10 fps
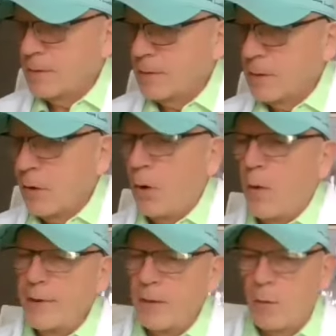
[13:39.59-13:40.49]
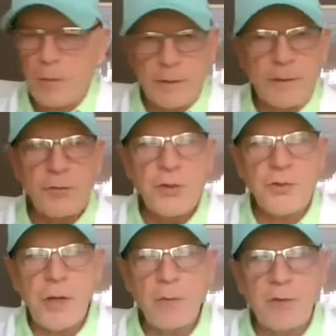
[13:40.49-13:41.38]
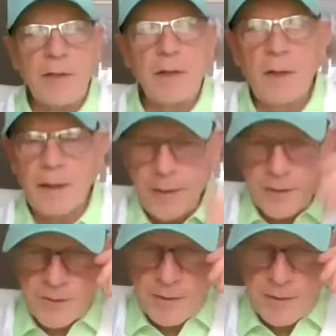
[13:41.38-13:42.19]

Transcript: gotta put oh, I know. You should check with Neil on this.